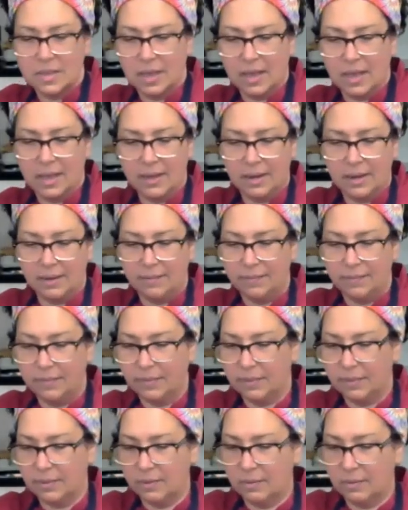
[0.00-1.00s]
that
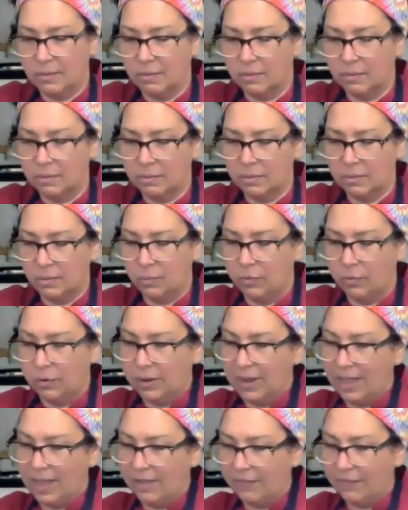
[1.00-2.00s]

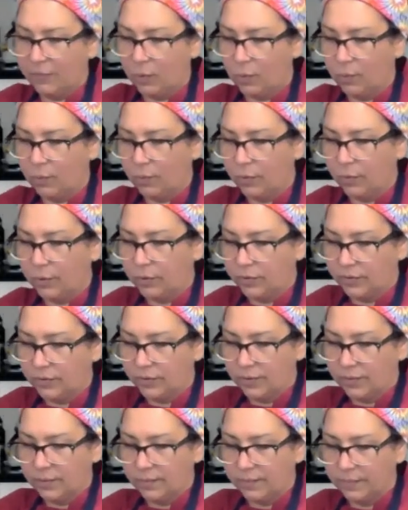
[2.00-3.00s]
were
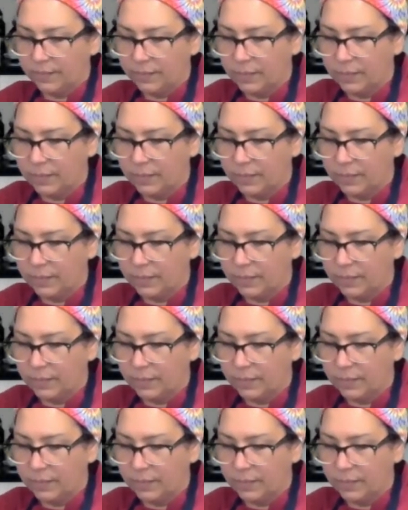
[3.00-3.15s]
leftovers.